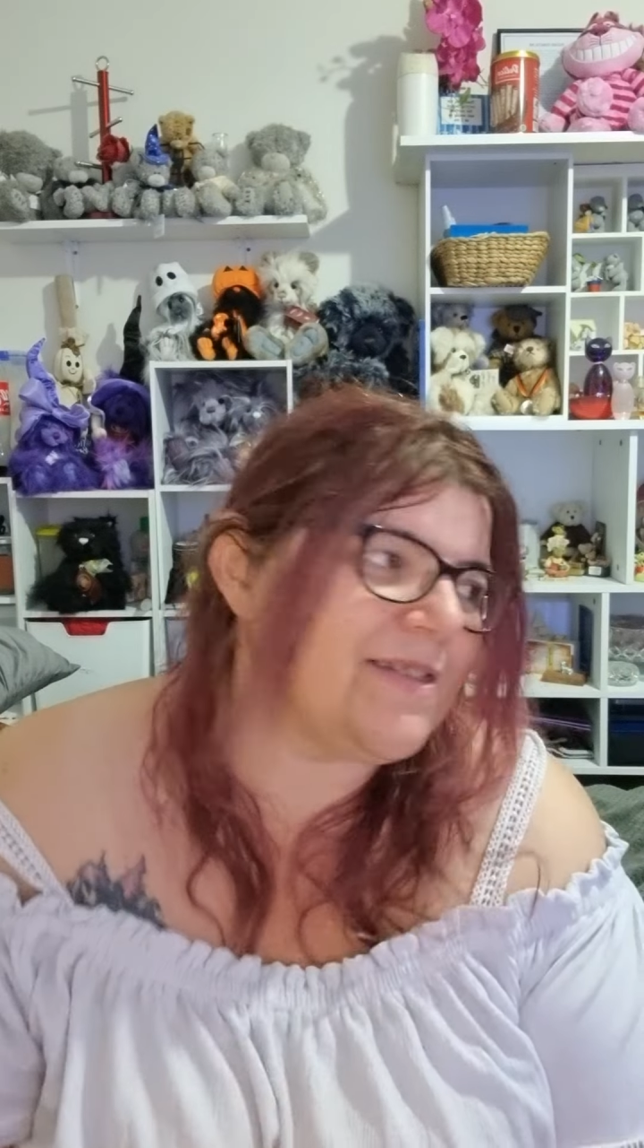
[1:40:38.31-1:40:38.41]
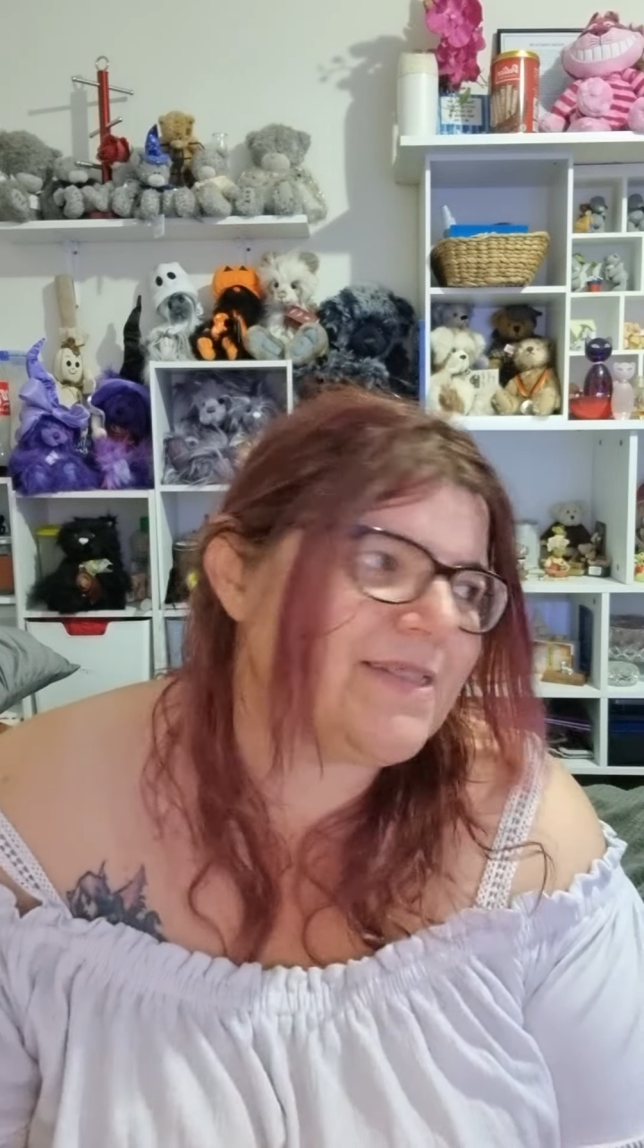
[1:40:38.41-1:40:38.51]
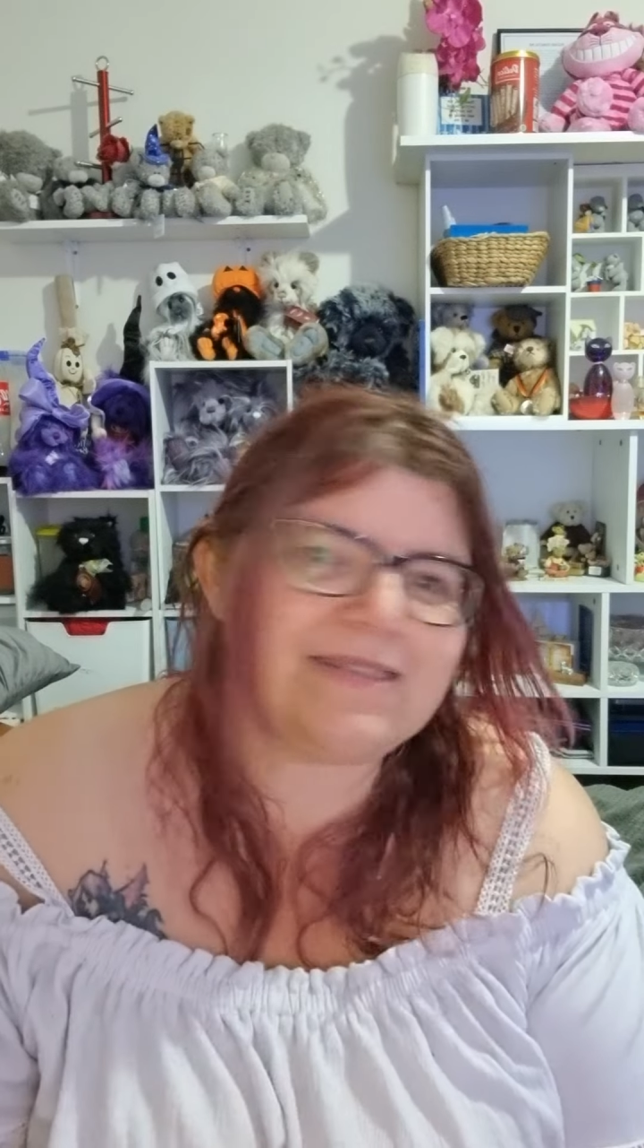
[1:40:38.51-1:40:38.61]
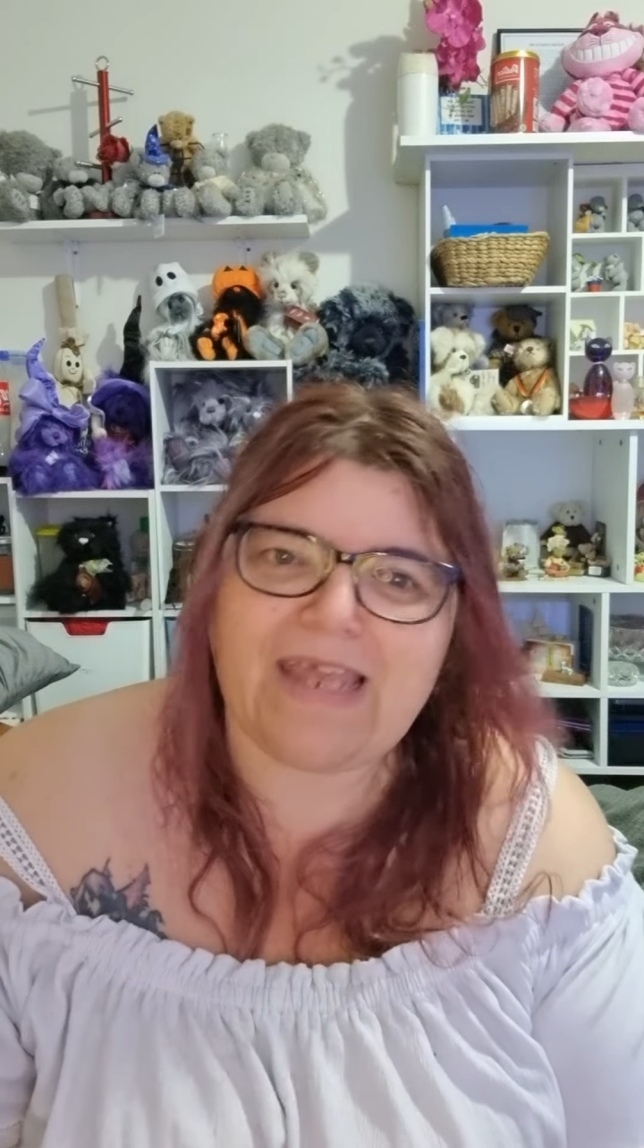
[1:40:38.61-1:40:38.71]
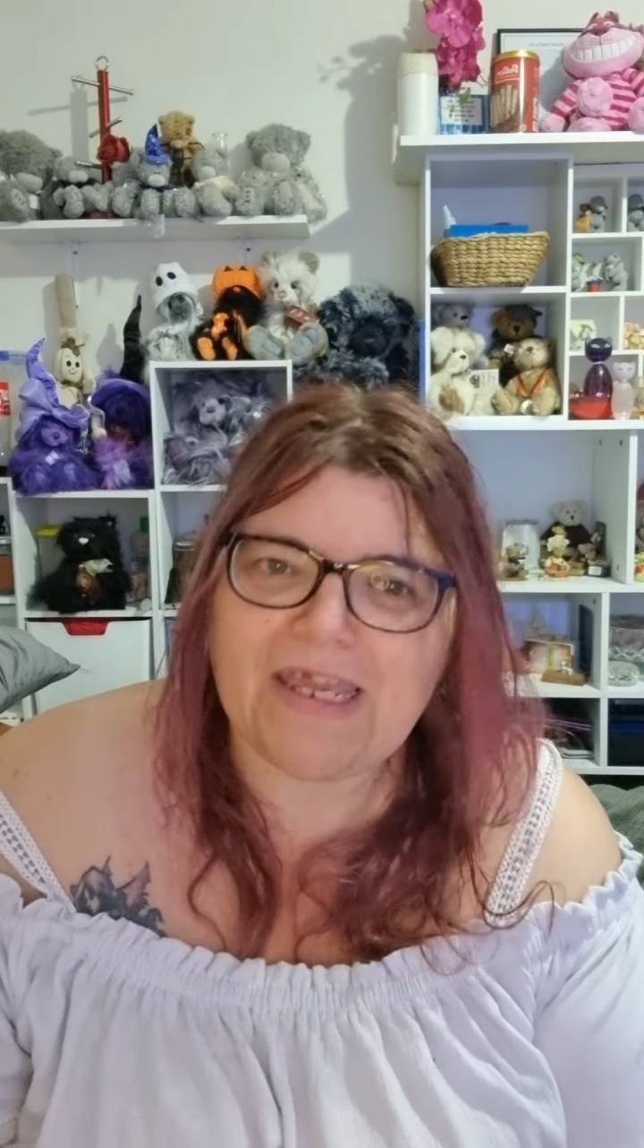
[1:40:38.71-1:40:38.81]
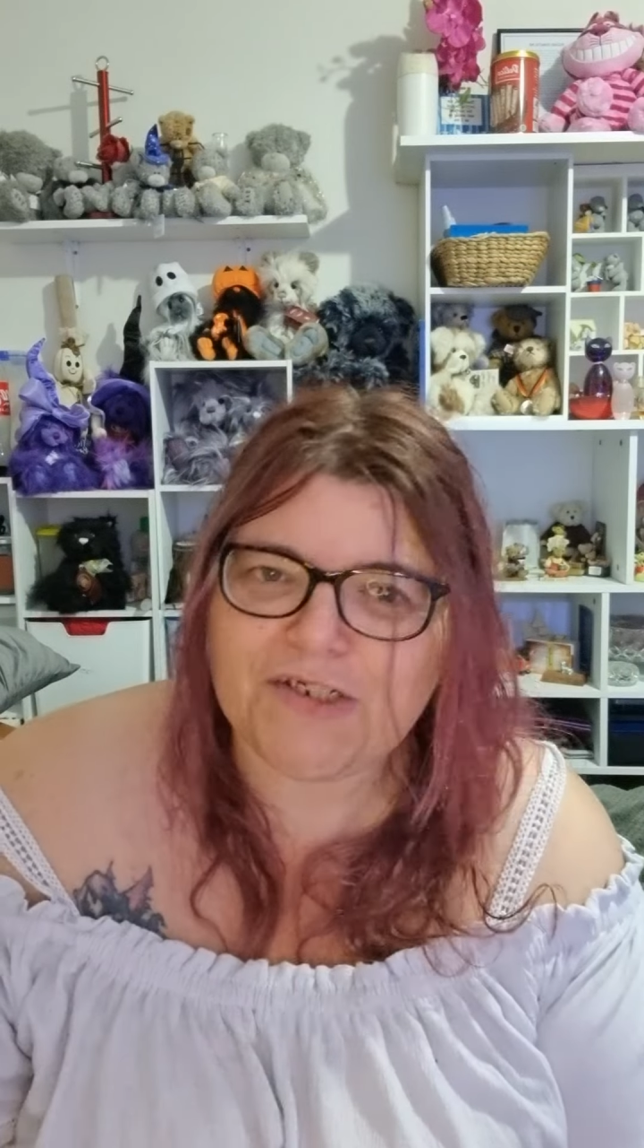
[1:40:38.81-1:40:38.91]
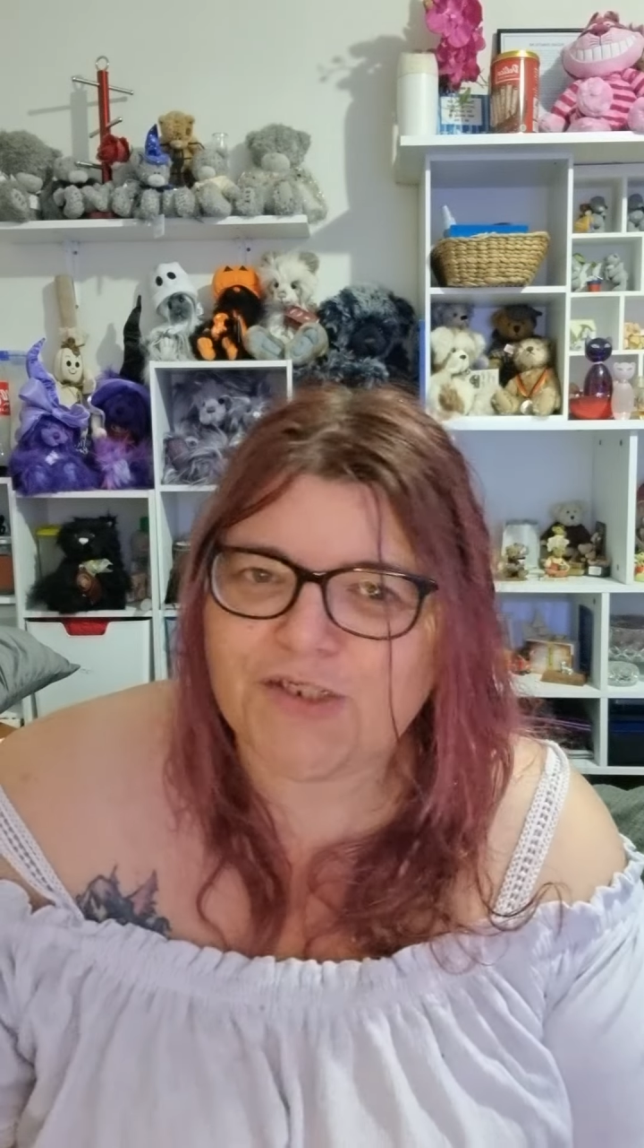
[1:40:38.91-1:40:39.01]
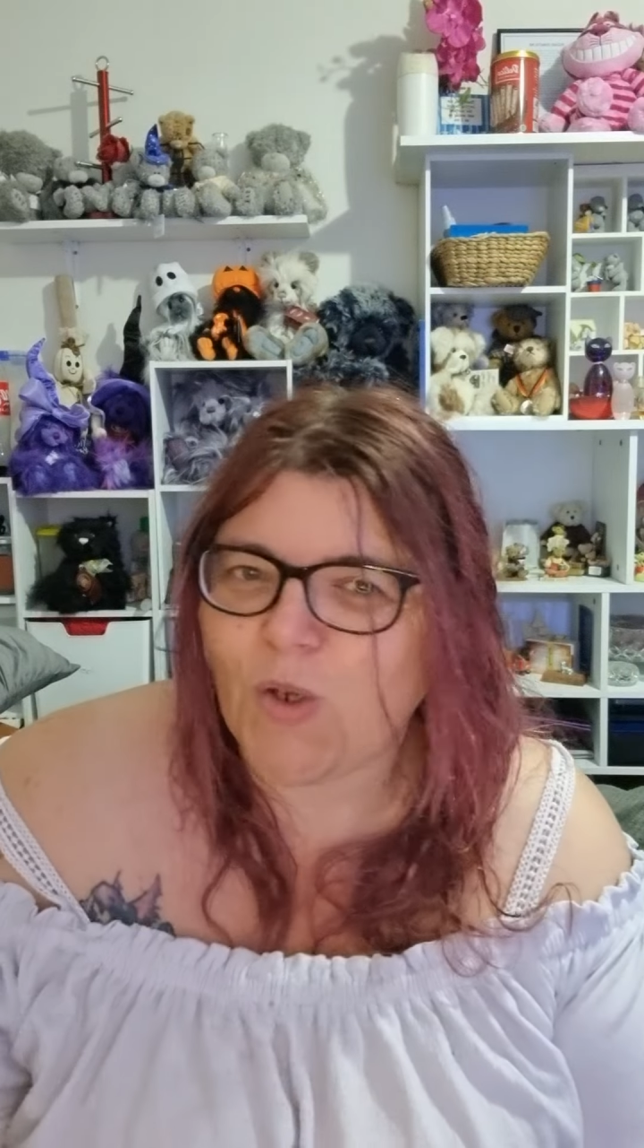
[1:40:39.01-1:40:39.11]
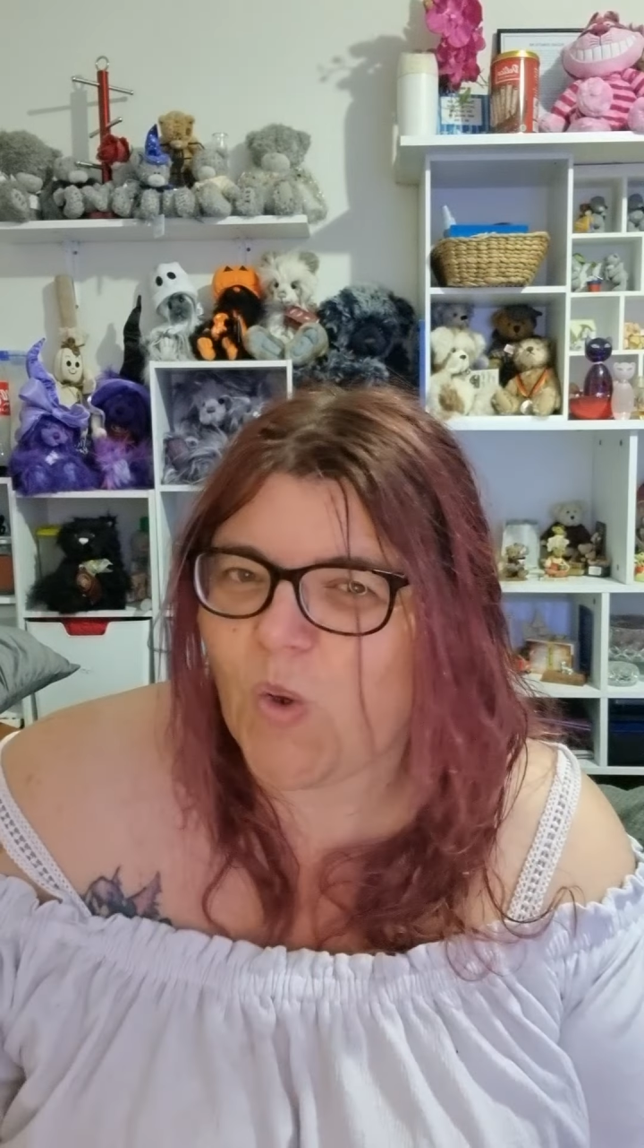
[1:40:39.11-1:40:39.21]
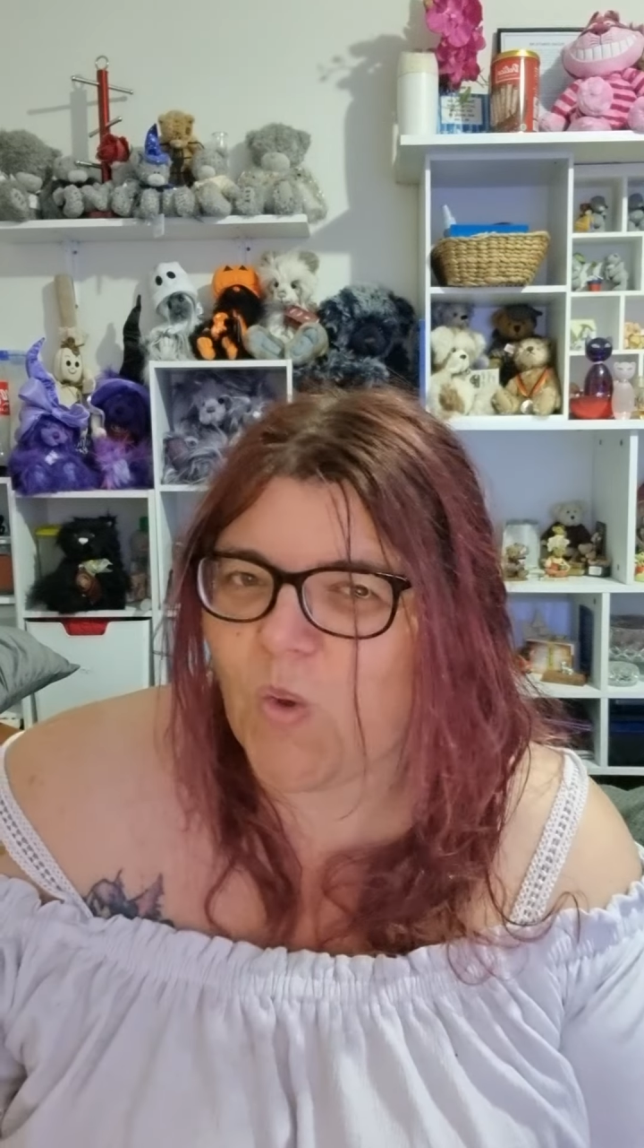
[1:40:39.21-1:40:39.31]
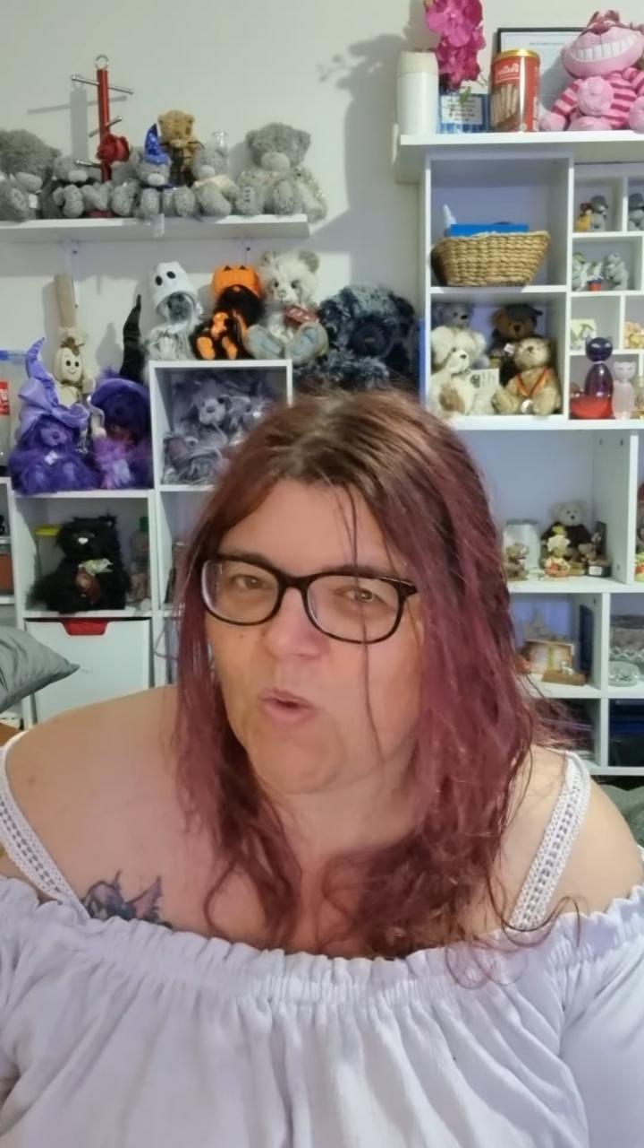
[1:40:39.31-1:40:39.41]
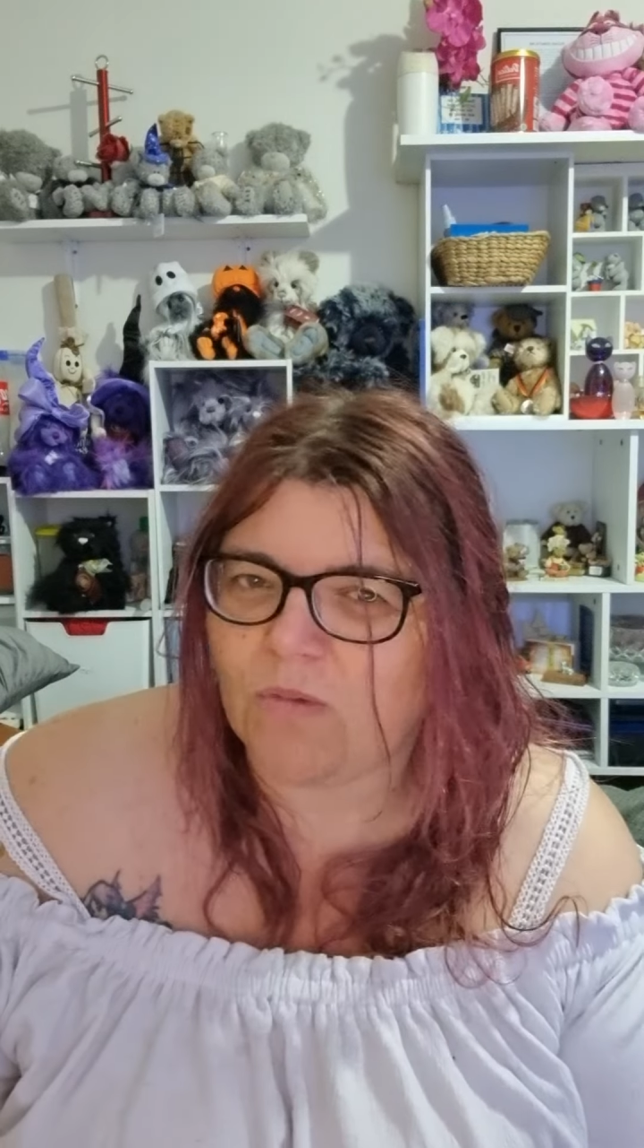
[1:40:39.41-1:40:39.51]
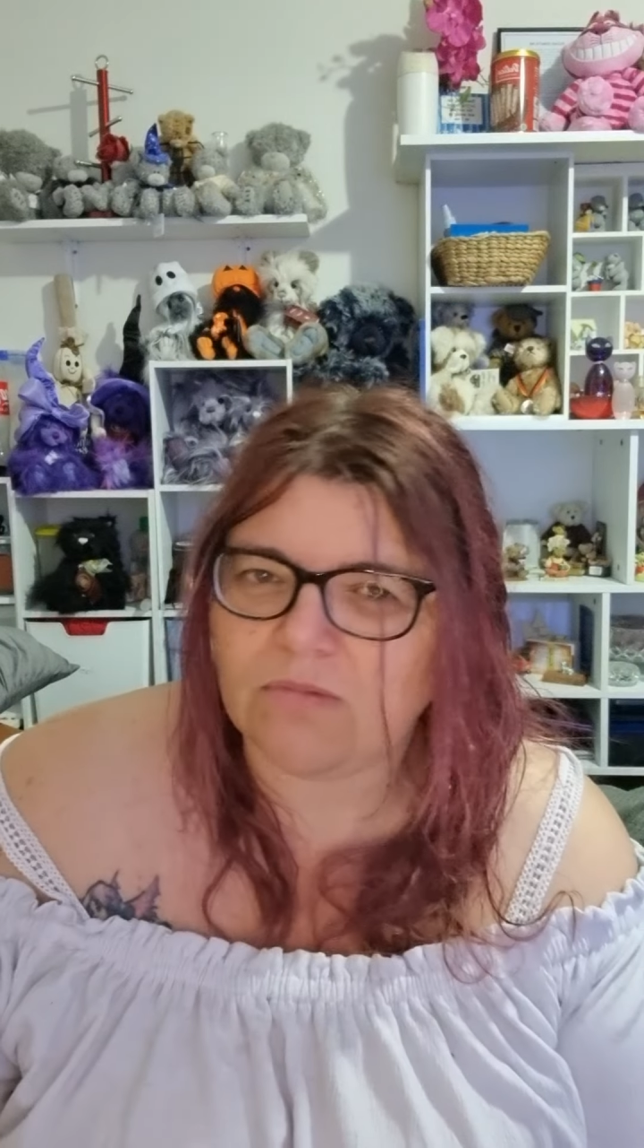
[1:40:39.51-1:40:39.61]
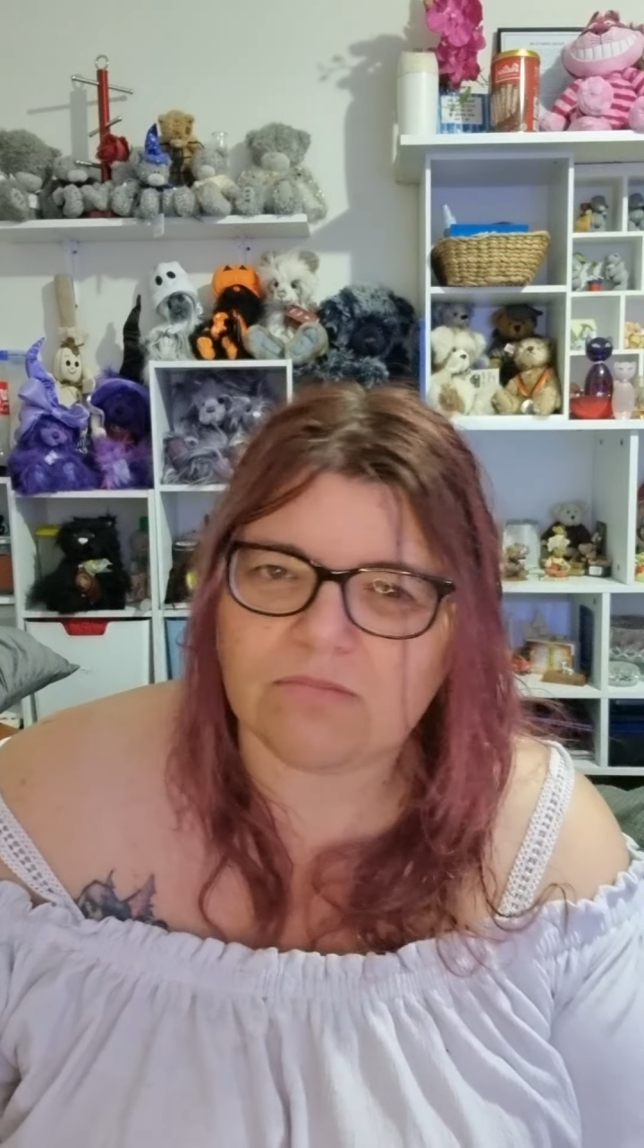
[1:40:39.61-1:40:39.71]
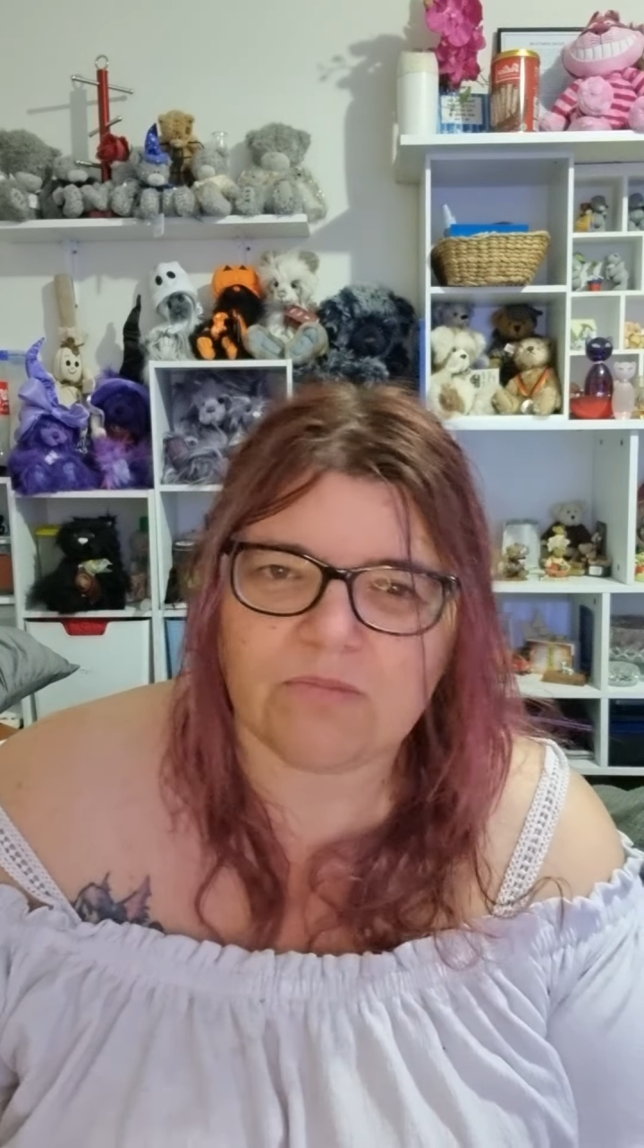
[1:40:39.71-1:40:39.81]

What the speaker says: stash, haul,